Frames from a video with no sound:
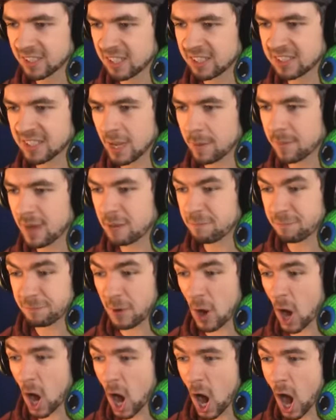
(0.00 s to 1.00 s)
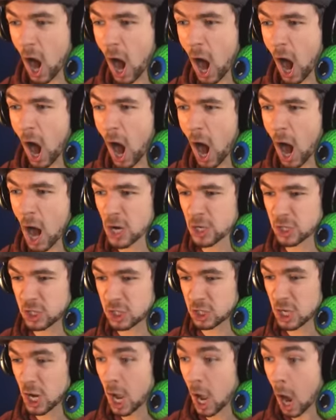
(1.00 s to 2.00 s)
This ain't my
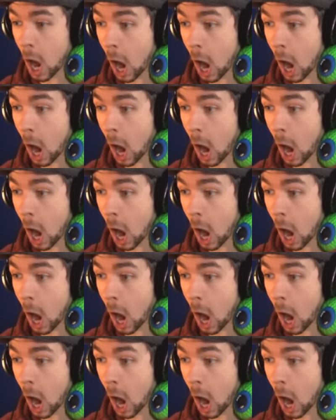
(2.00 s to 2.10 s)
first!